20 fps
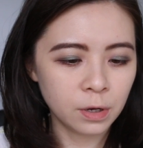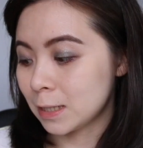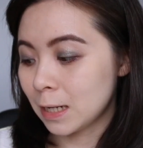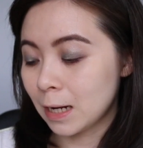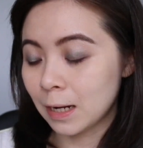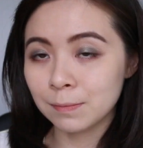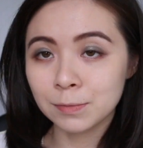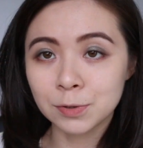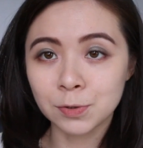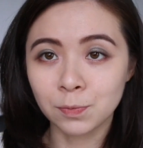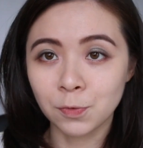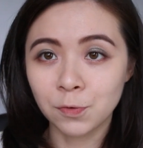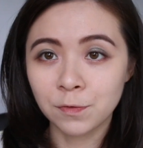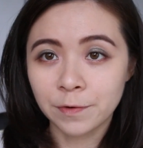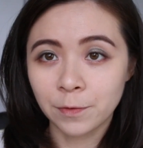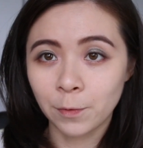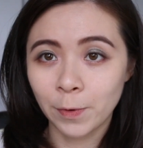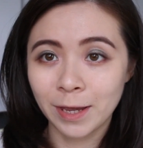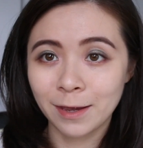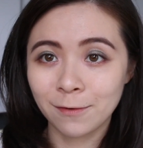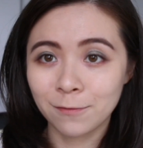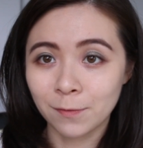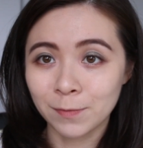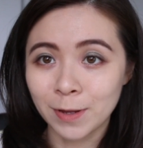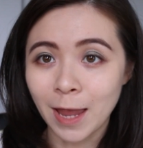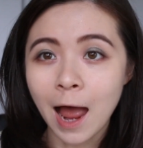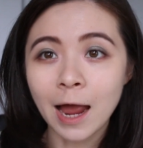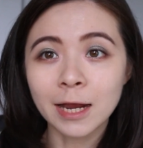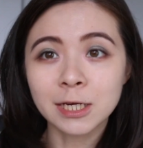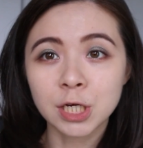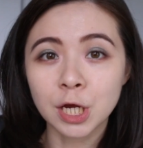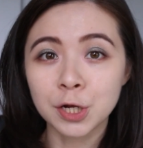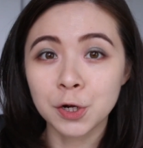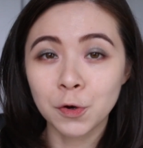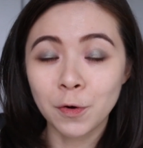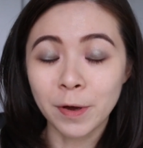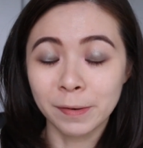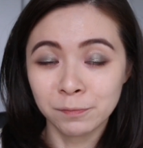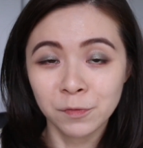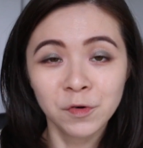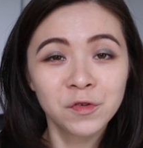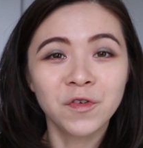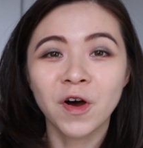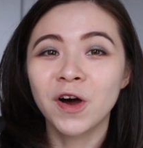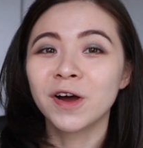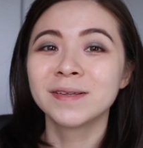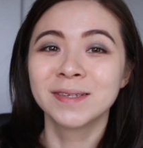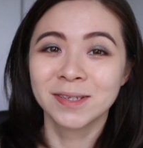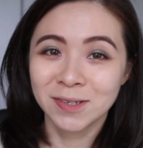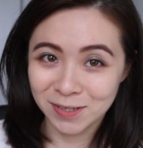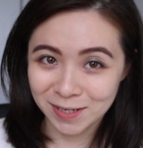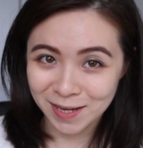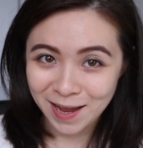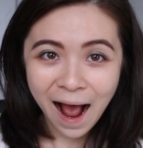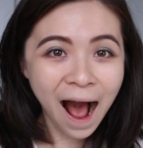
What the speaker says: It's time to move away from the eyeshadow and move on to the